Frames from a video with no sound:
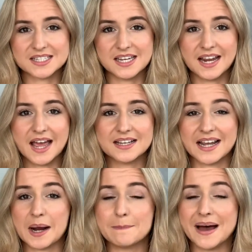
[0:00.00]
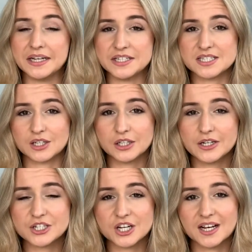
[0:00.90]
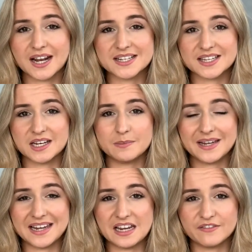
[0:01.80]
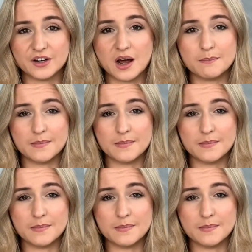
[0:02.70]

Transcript: So you get like a balanced occlusion, and it's going to be even